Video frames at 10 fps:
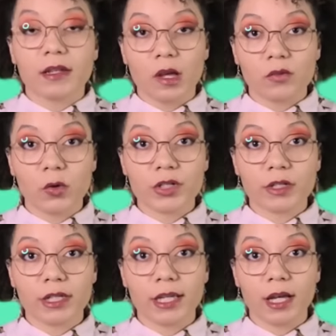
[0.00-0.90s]
Now,
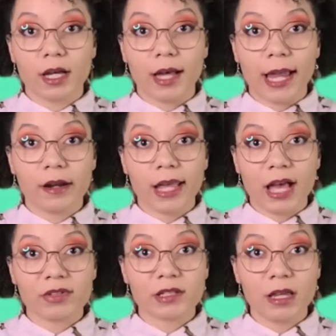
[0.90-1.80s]
unfortunately, uh, I already
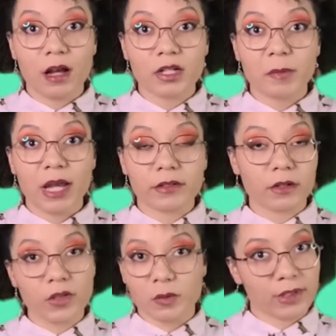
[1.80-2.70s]
have a slight hunchback,
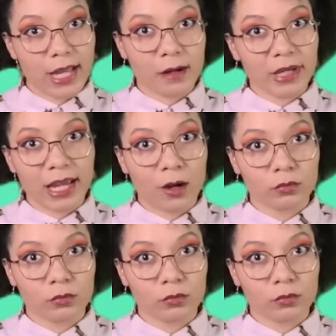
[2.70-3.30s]
so this one's gotta be